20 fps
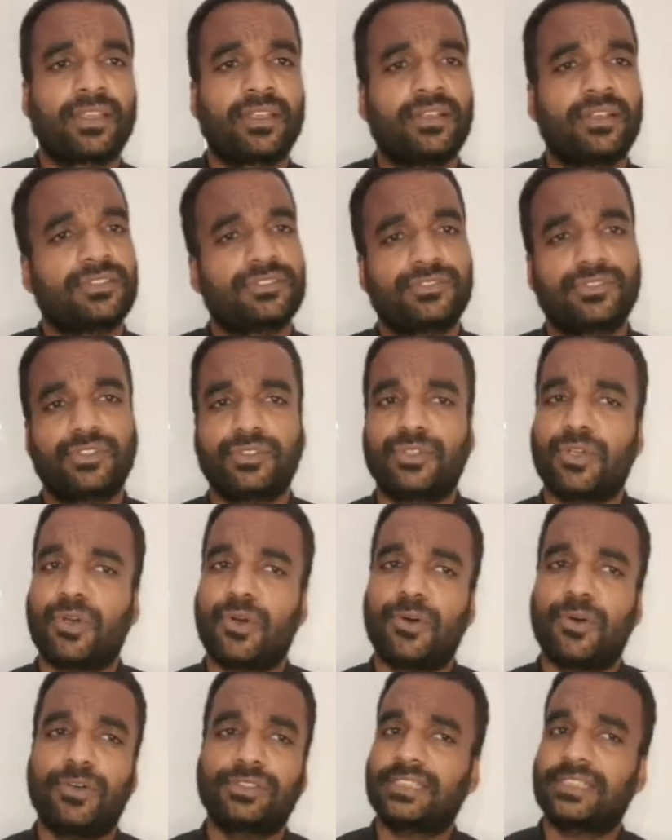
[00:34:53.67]
So
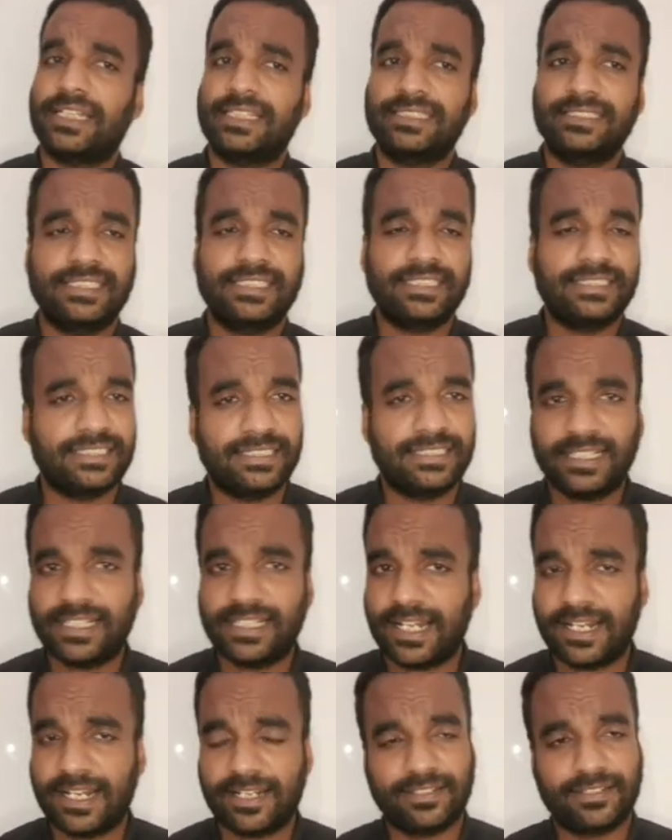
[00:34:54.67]
no sign change in the
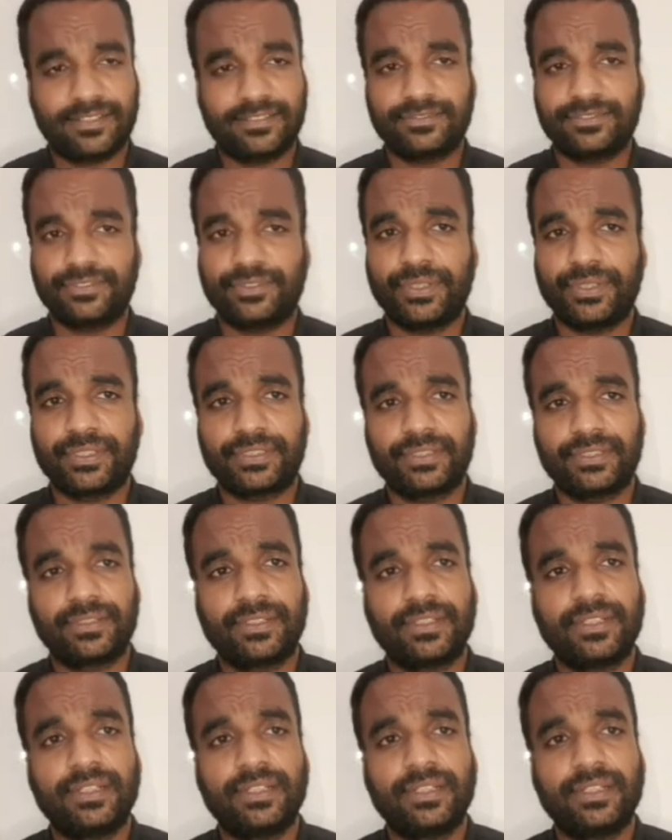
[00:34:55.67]
characteristic equation.